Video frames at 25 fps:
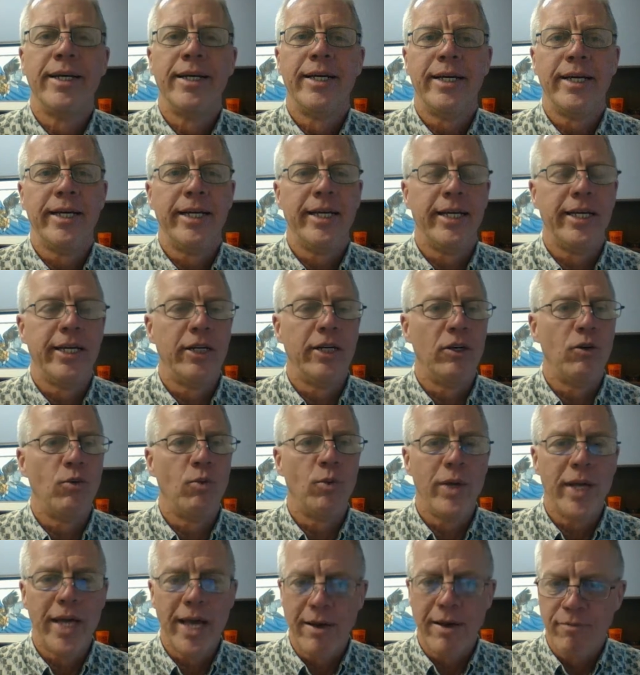and
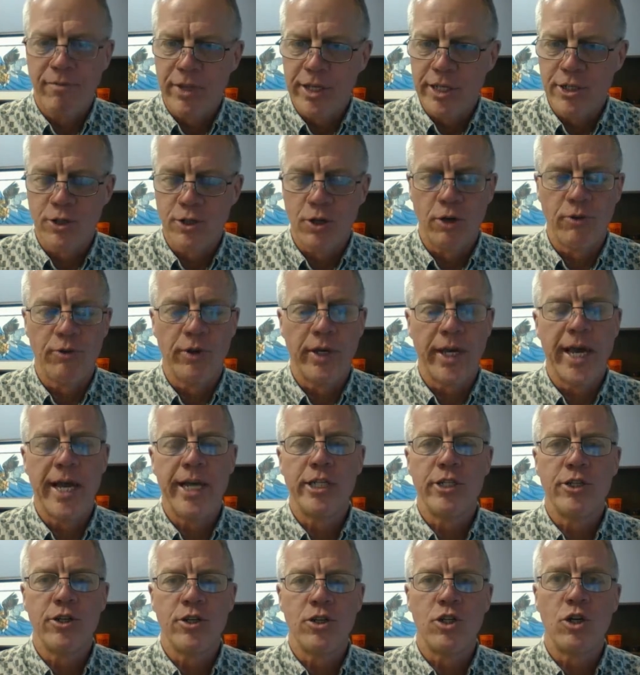we have these
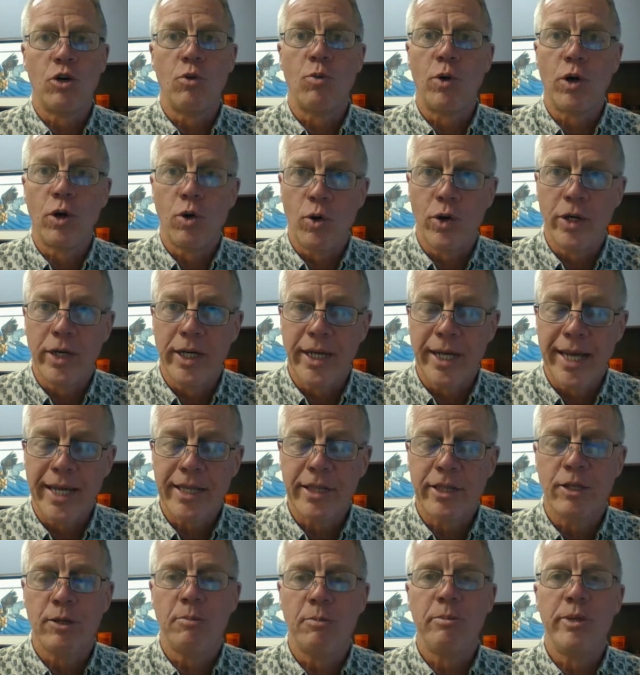certifications, or we're going to get
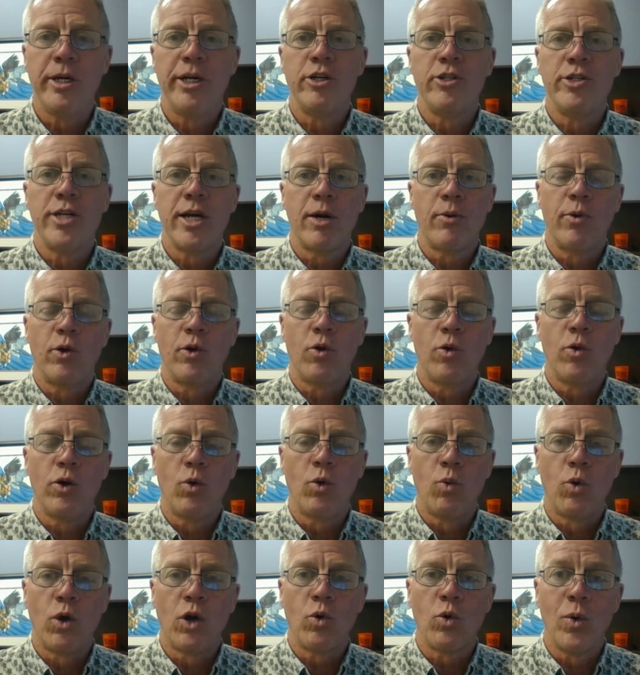them. Here's how we're going to
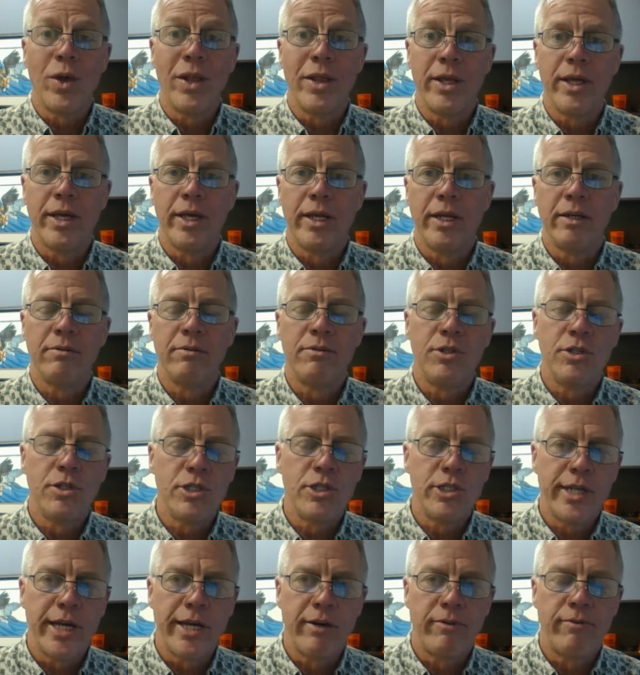work within
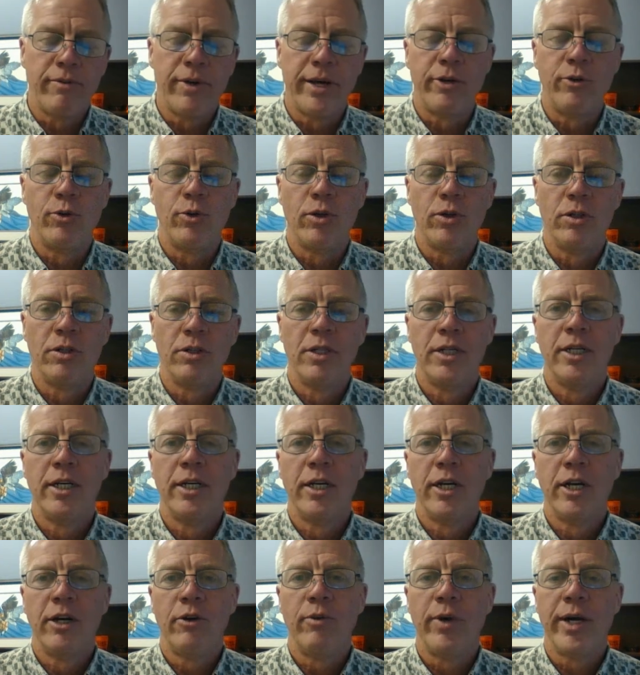state and federal
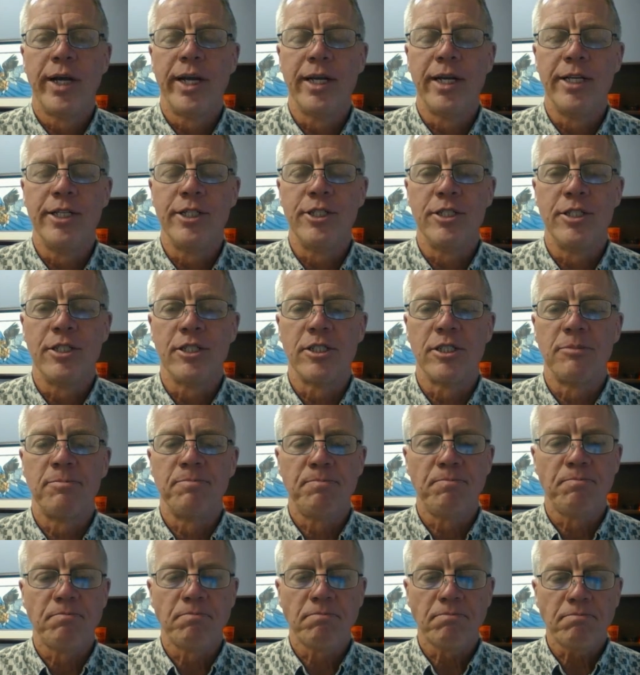regulations.
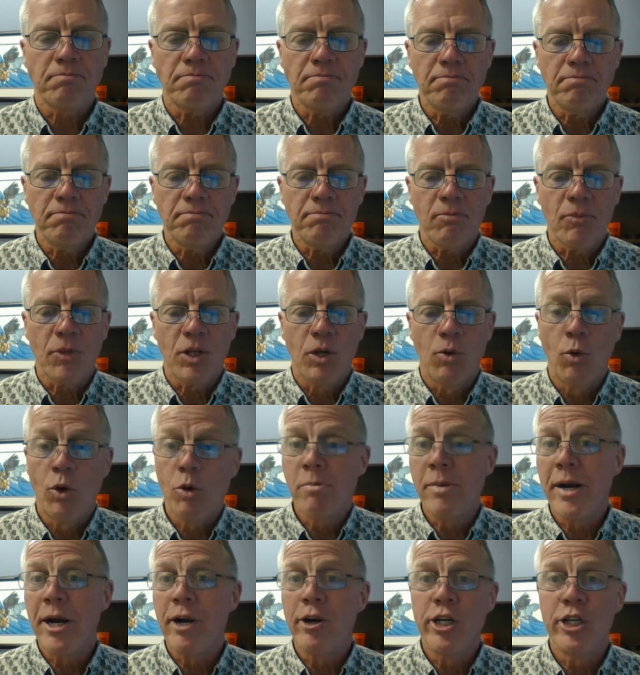What are
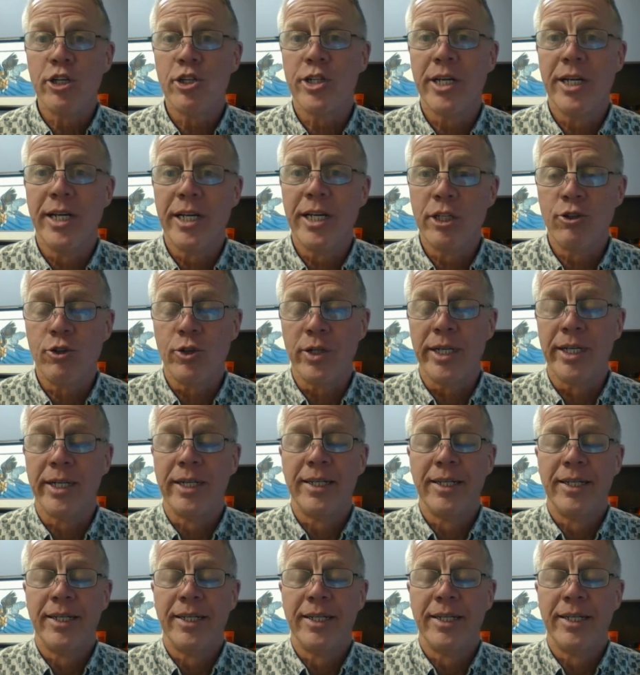barriers to entry?